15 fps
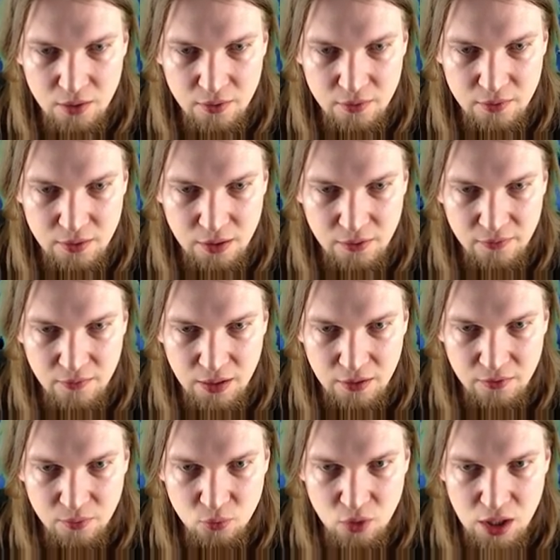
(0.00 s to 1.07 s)
Let's take
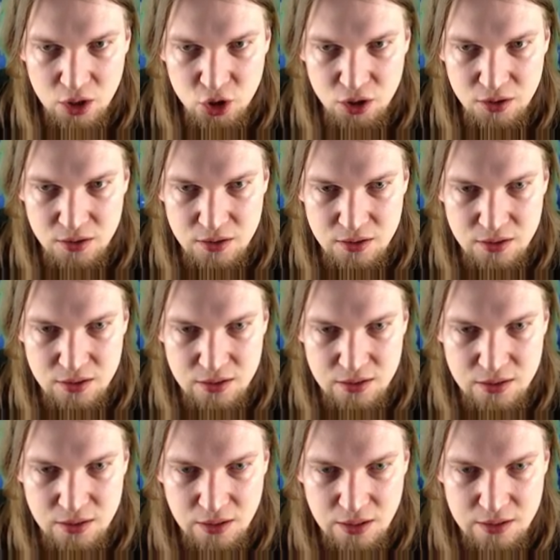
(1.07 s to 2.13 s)
some
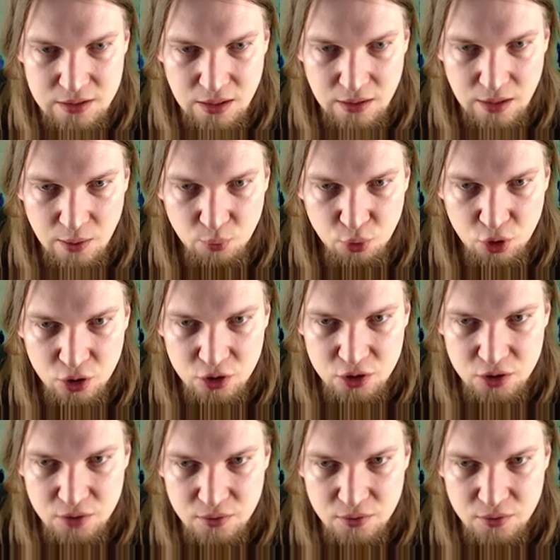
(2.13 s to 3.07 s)
rations. Let's take that pot.